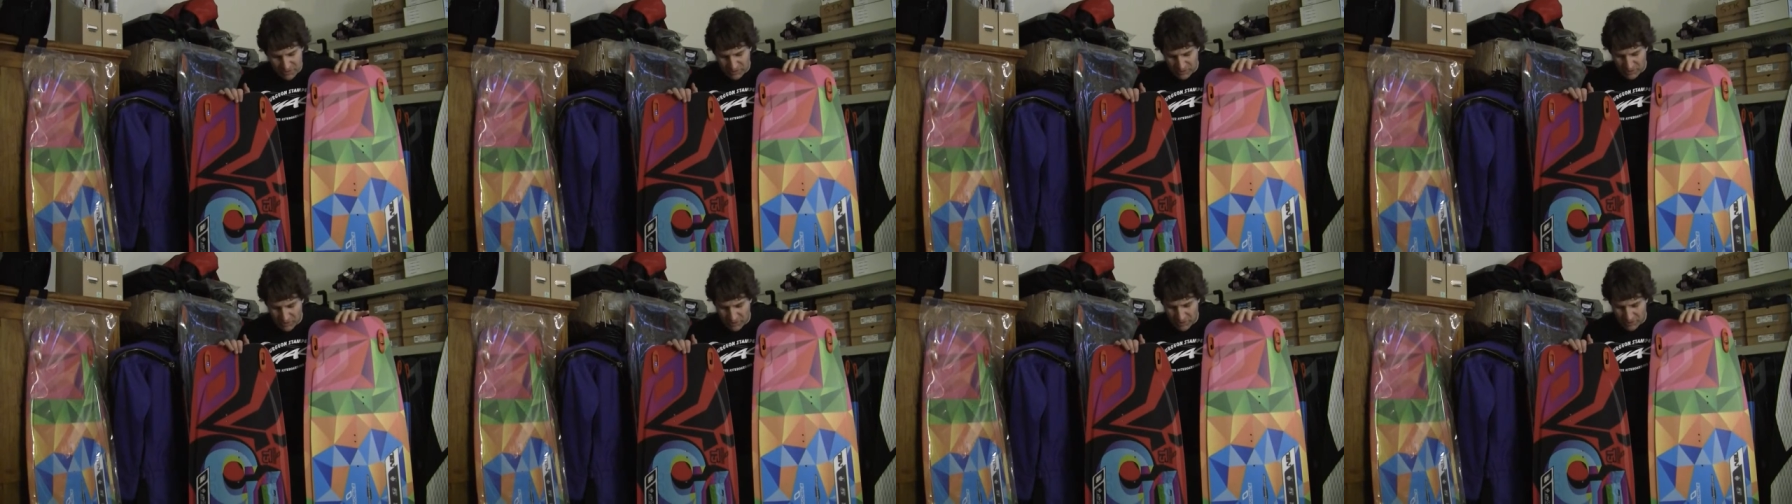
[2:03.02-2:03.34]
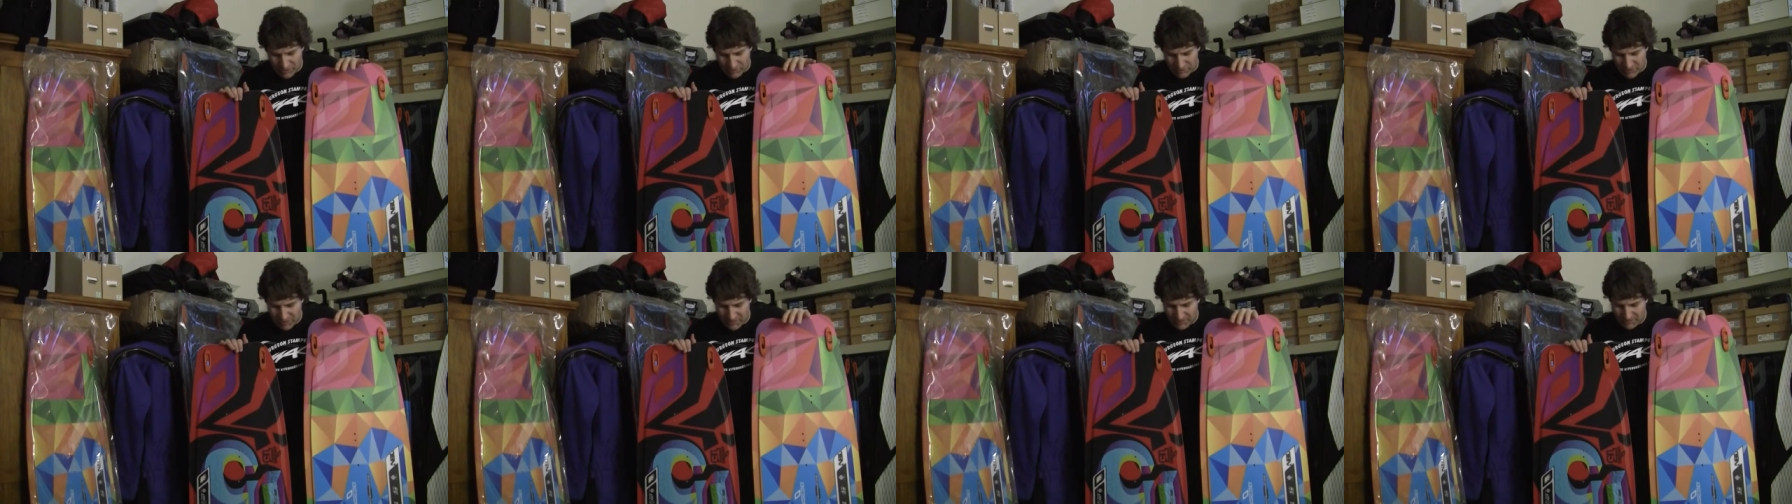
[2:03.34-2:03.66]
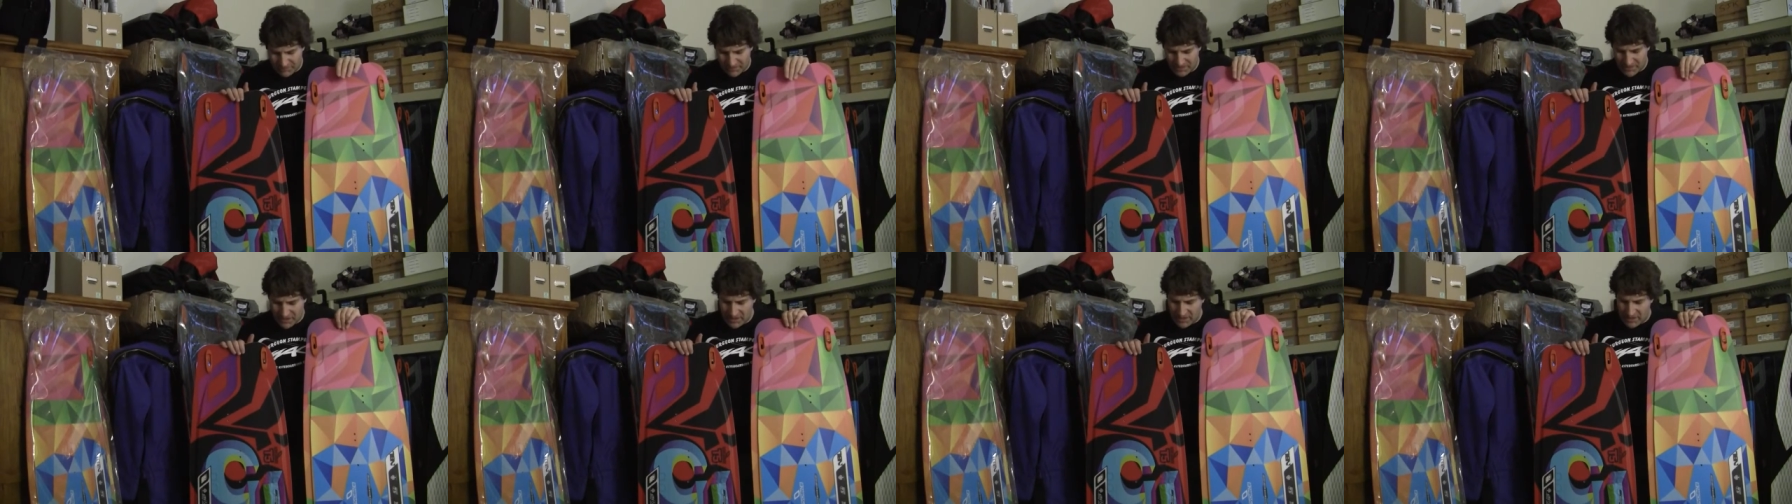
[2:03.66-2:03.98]
in the long
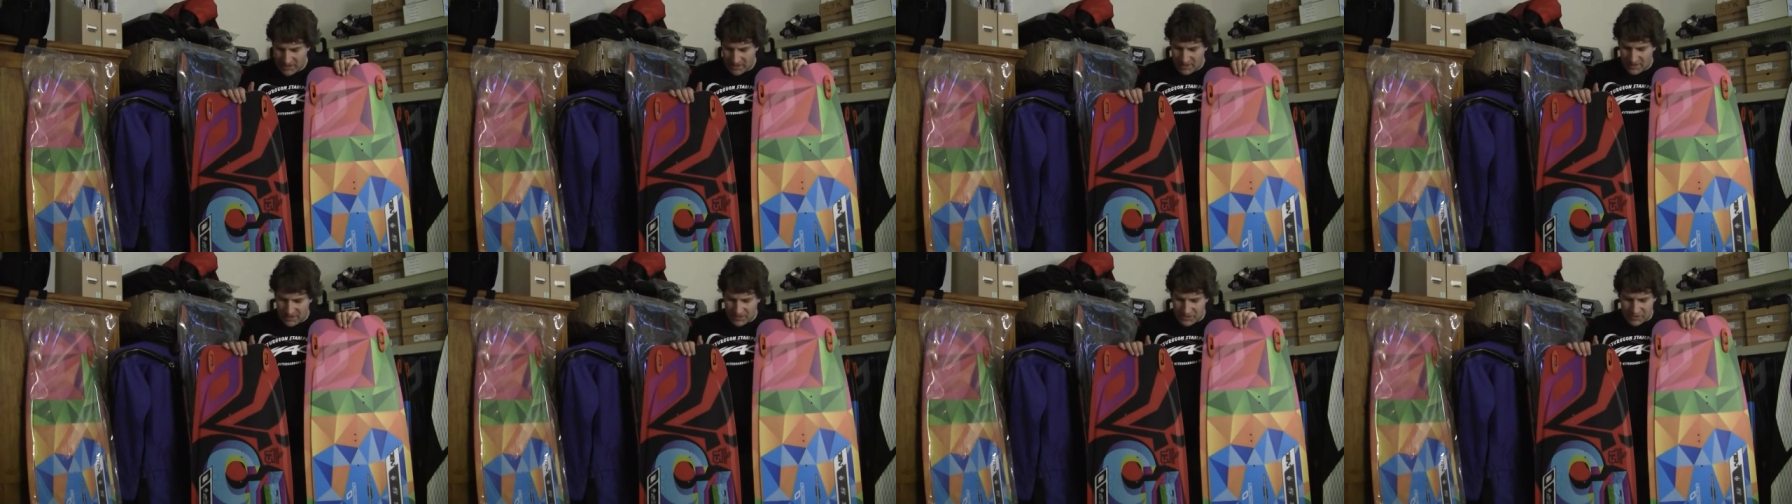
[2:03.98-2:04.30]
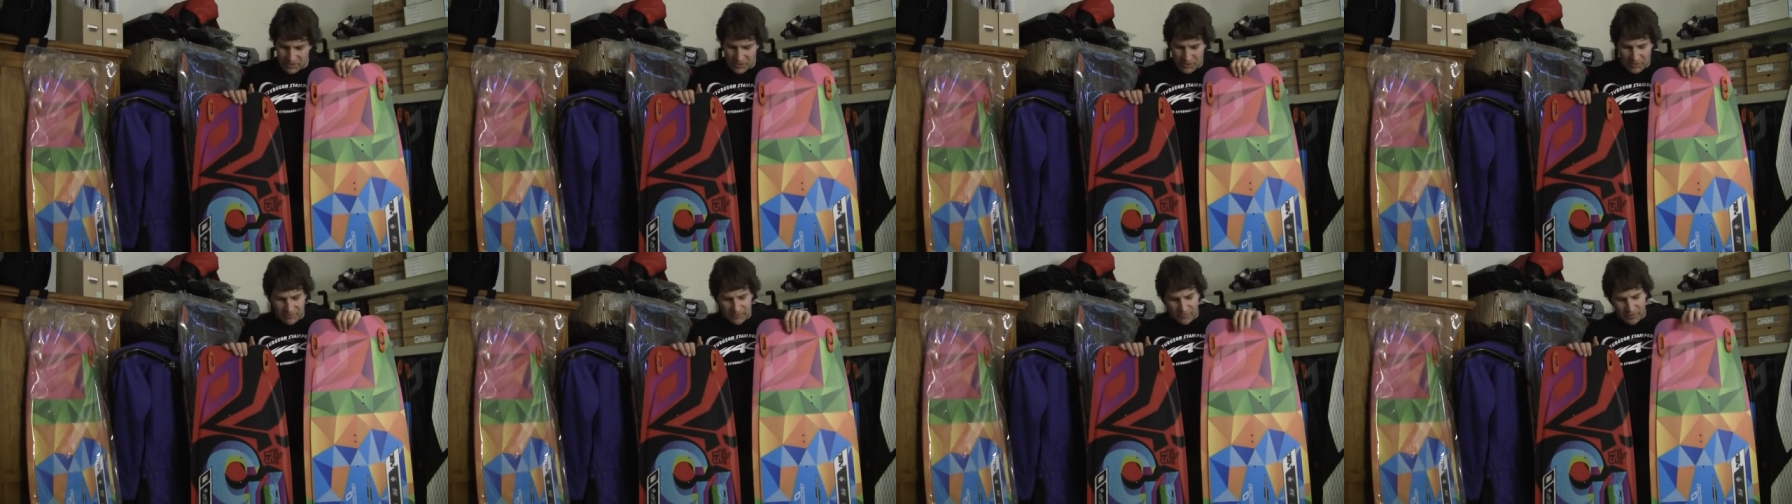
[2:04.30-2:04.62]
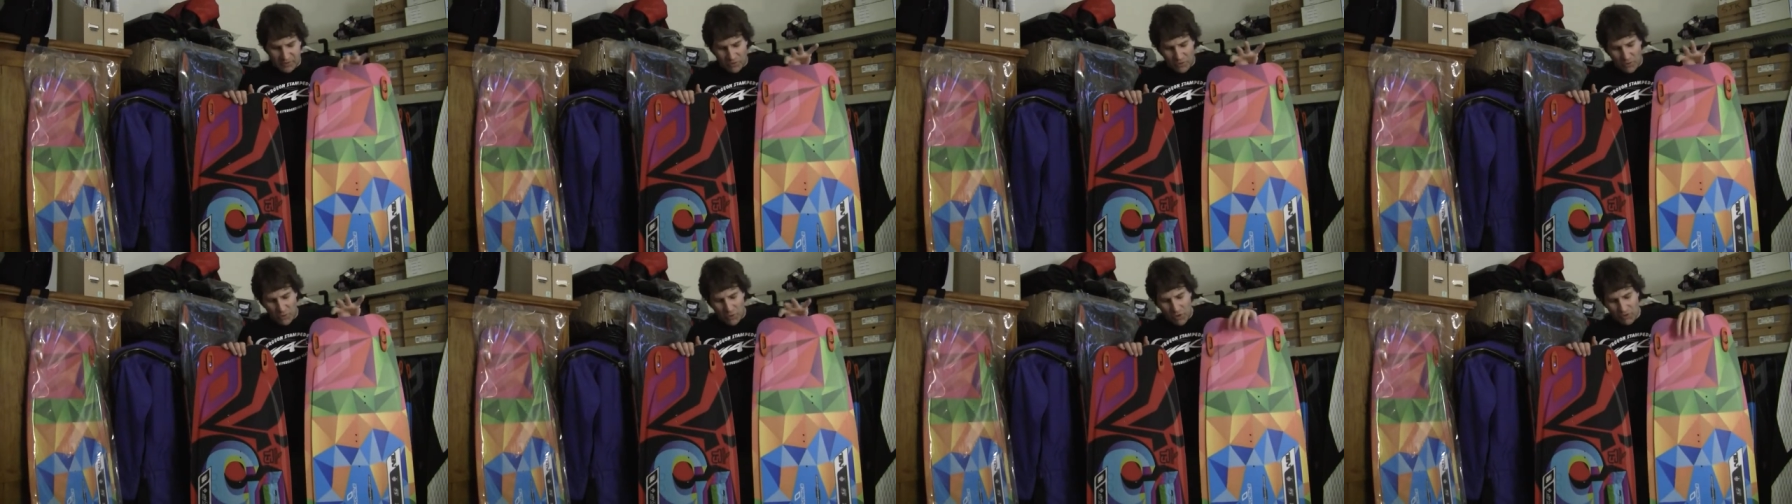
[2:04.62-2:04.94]
run. So if
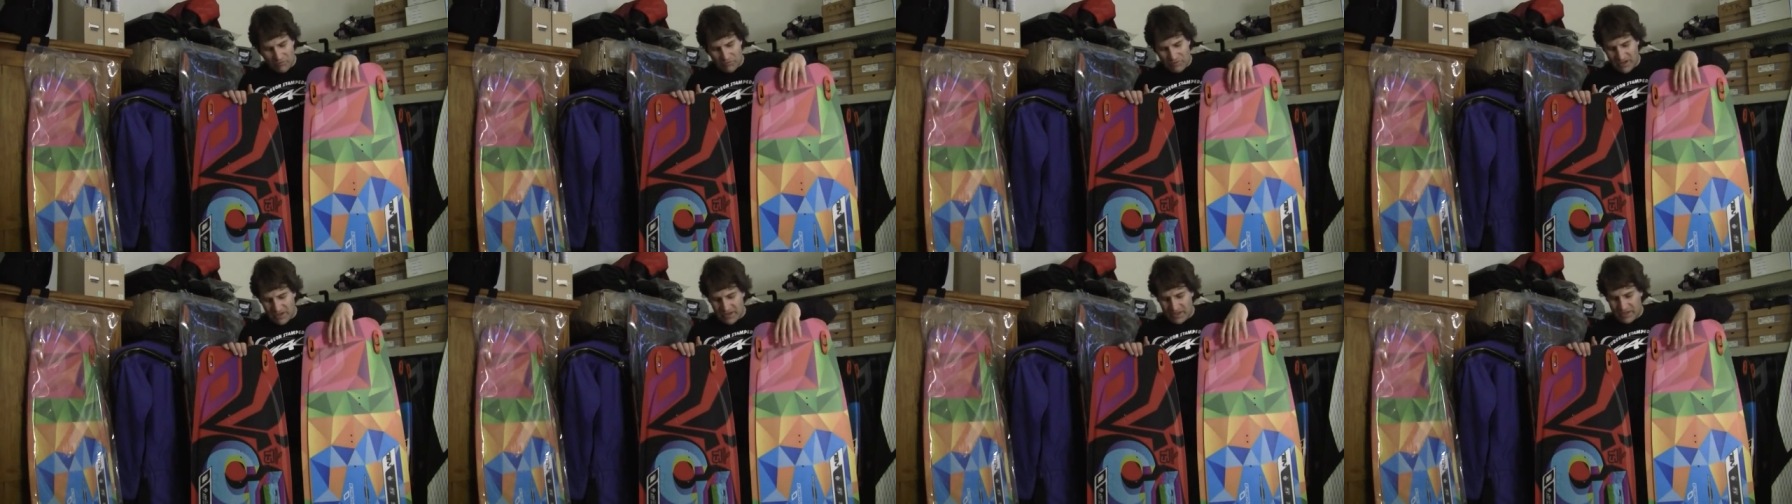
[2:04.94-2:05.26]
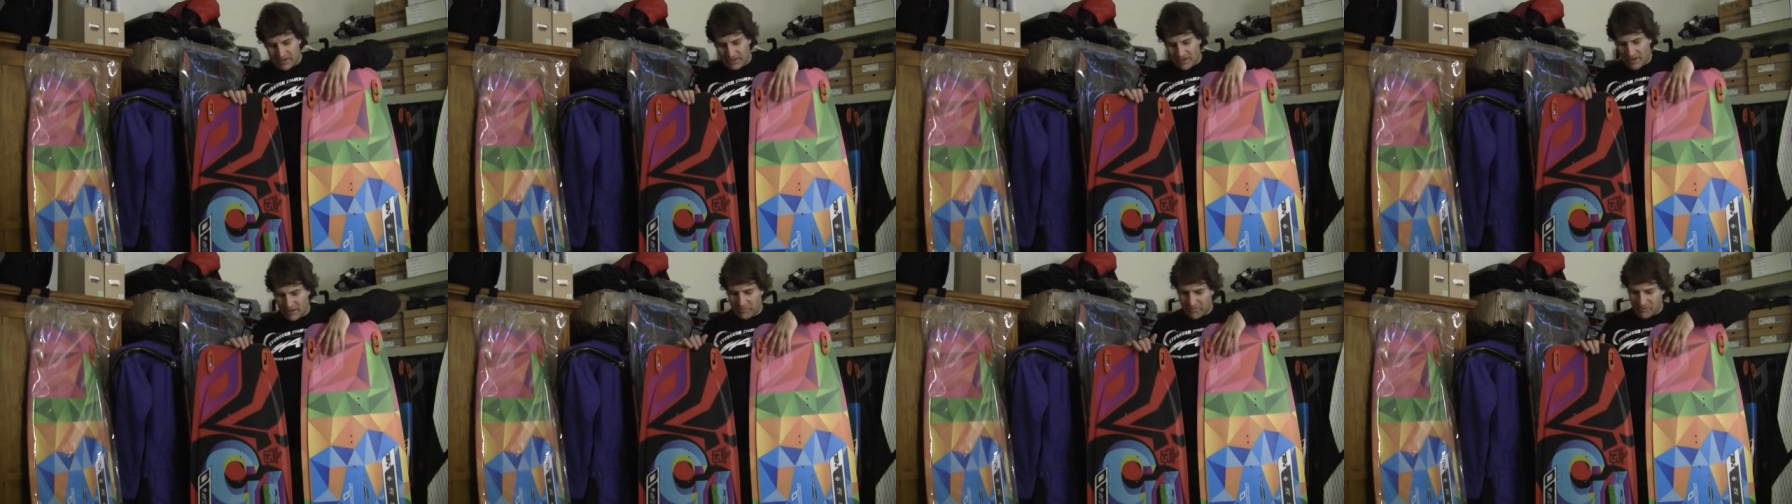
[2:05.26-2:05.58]
you're already